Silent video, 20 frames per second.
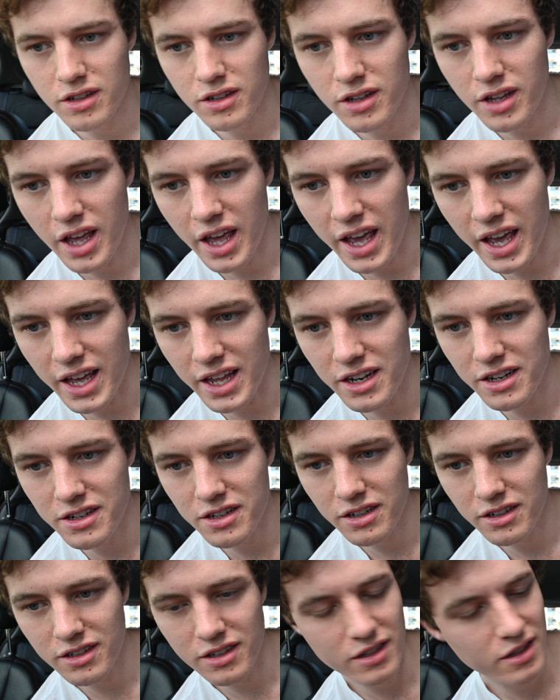head,
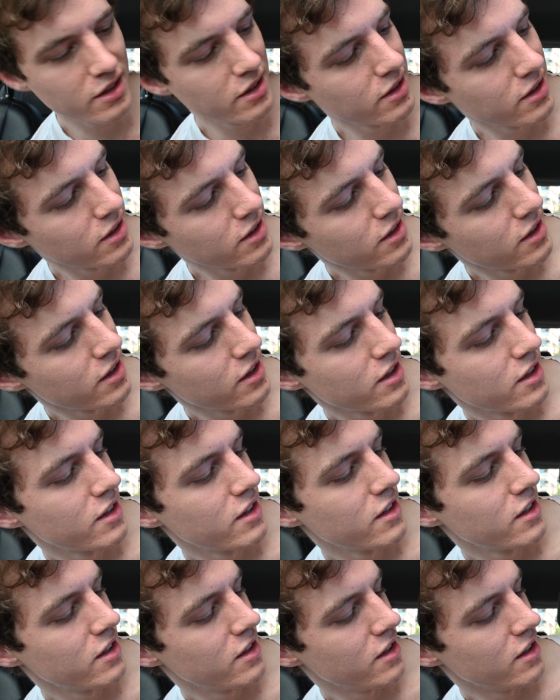
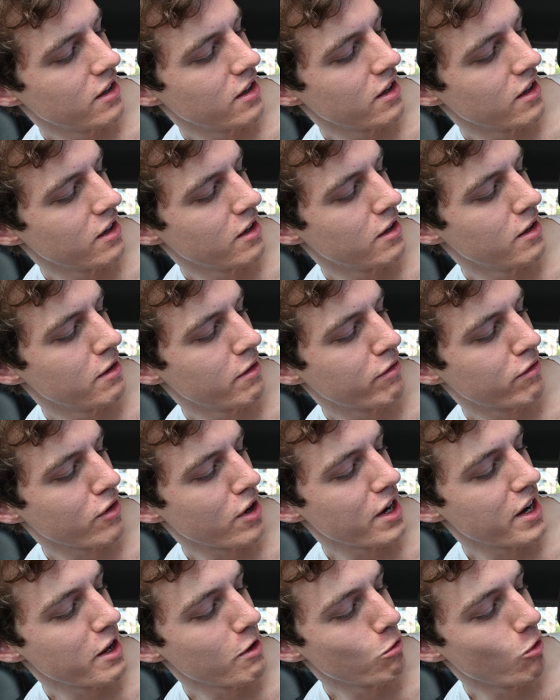
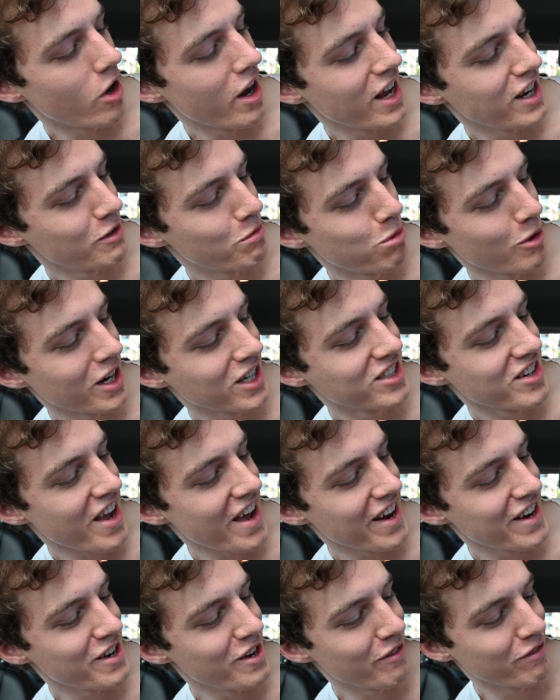3D white brush
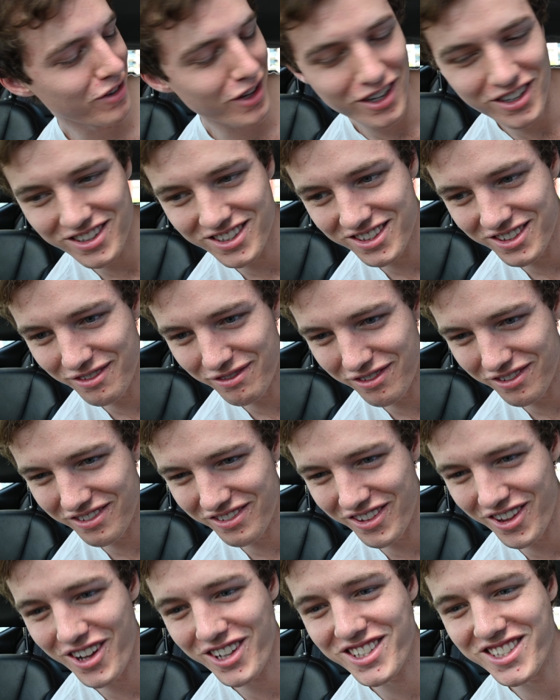head, a
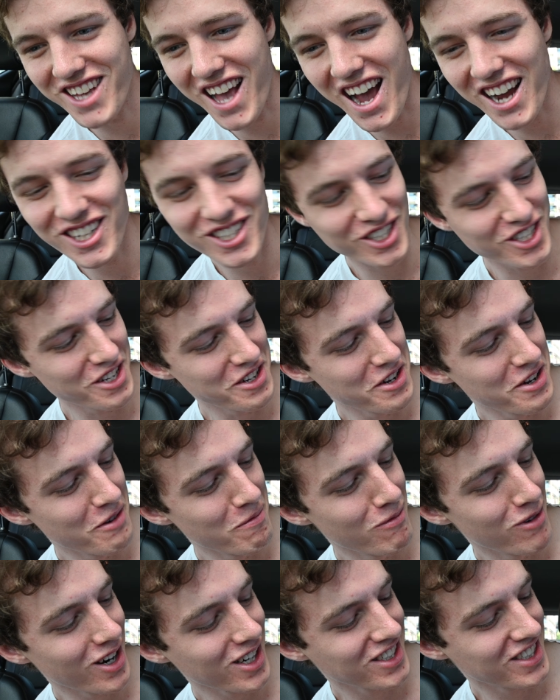floss action
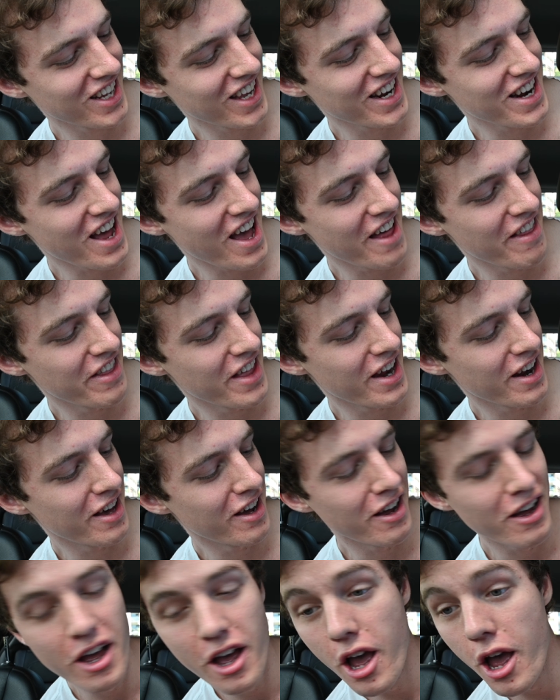brush head, and then
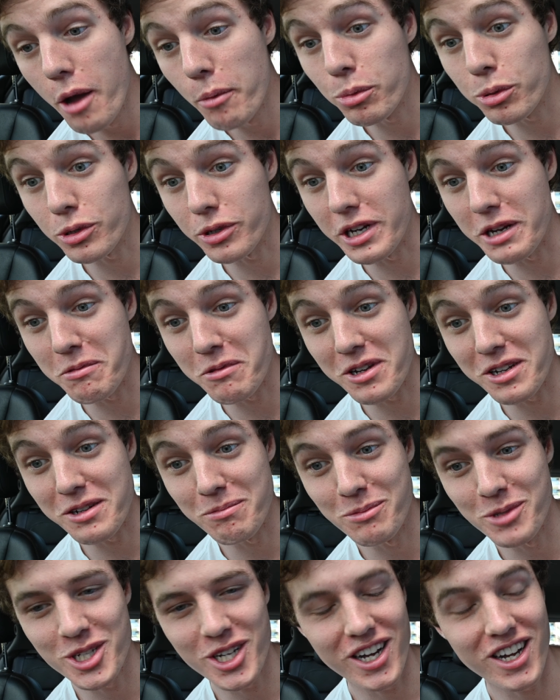a
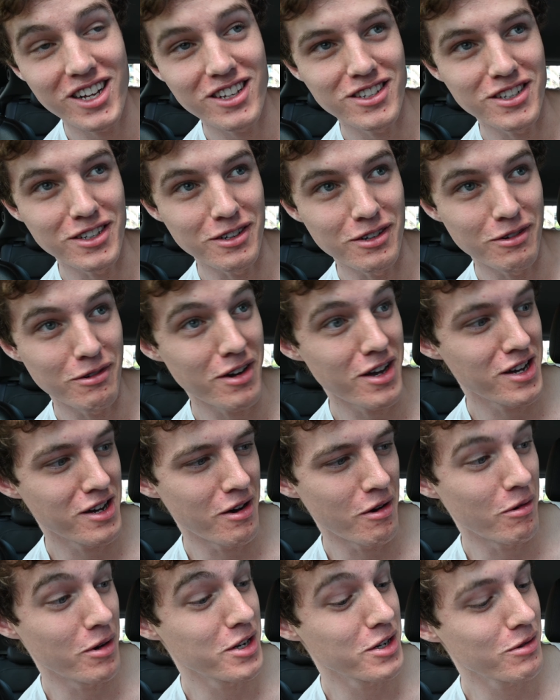premium charger. Wow,
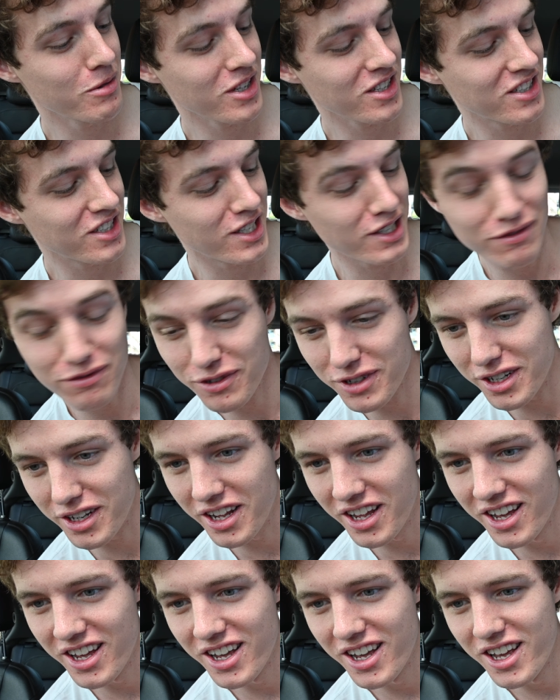I wonder what's different.
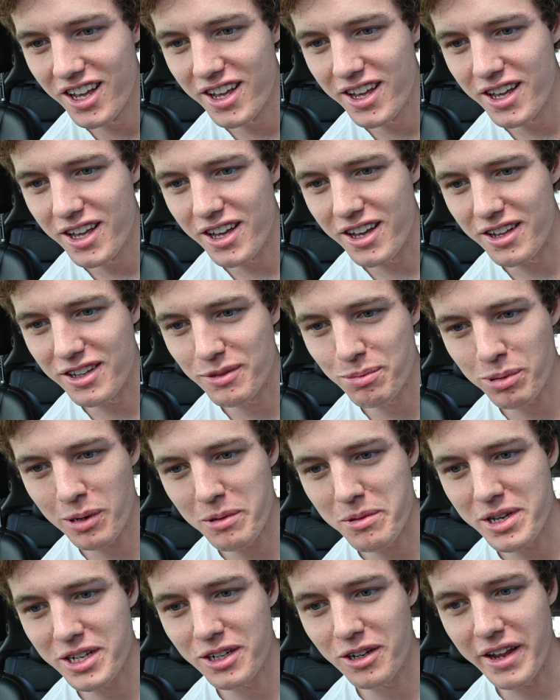It's
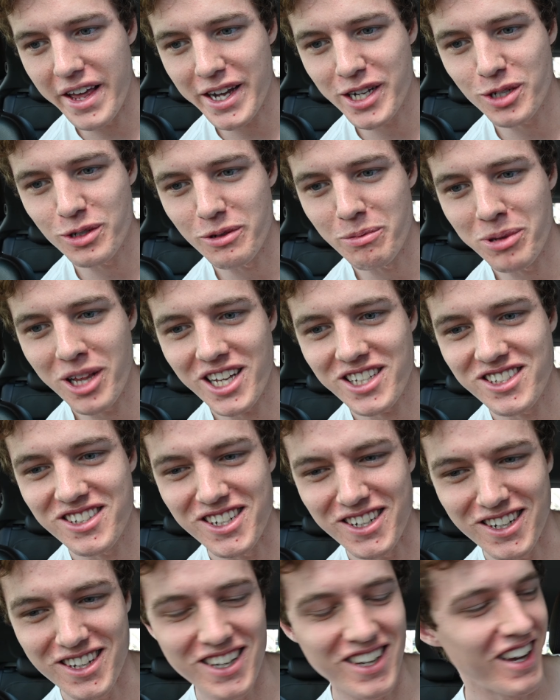probably got extra
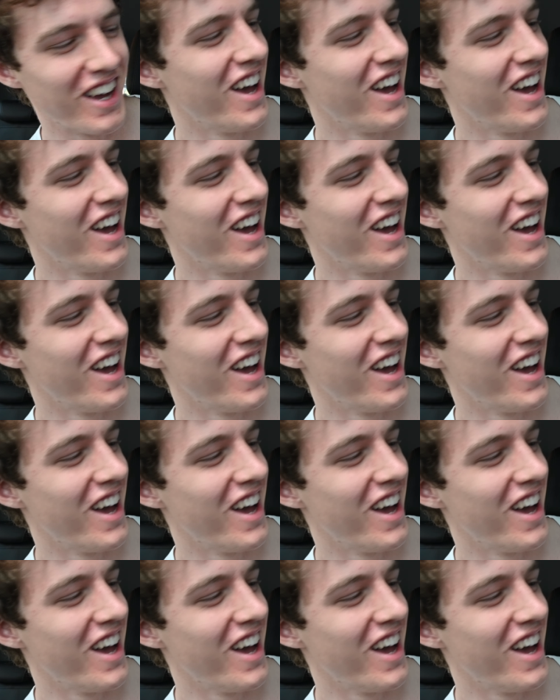plastic.